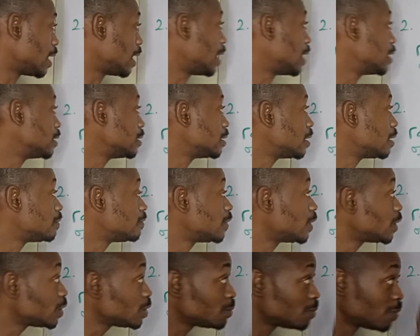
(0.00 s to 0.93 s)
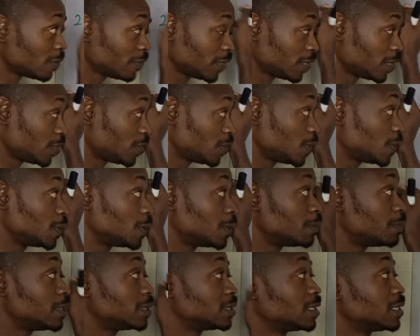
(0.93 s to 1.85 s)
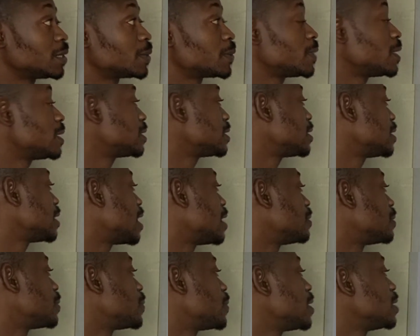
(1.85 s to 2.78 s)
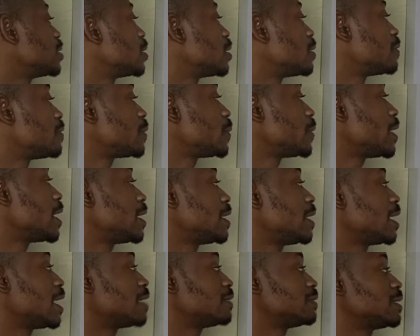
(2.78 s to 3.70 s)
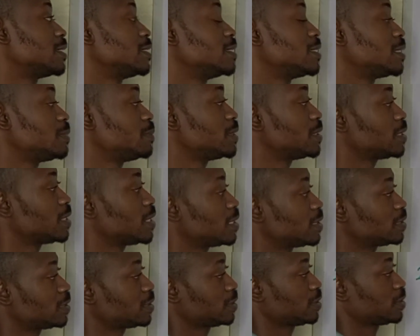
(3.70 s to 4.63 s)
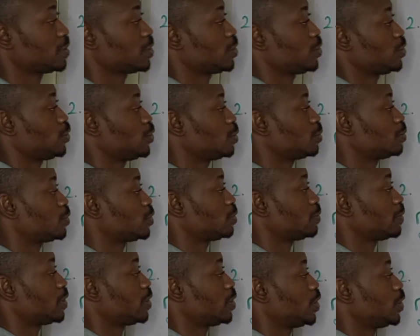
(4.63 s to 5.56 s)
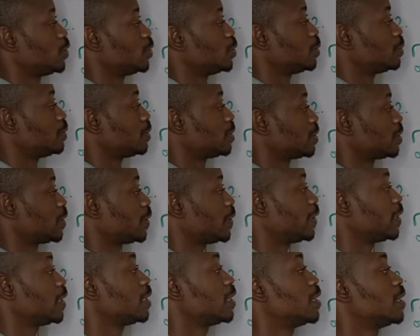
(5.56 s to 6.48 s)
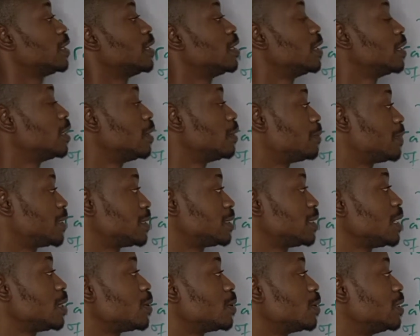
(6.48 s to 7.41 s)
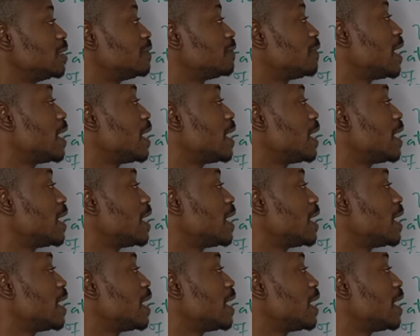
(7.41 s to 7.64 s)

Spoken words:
And the volume of a cube is increasing at the rate of 3.5 centimeters cubed, per second.